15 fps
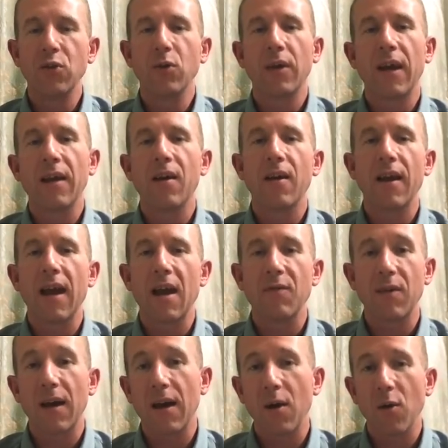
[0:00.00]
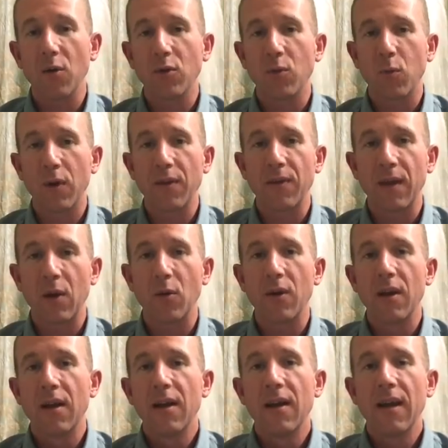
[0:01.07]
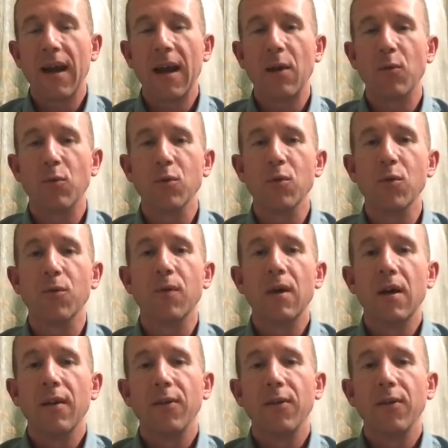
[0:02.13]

You cannot have a house without a roof.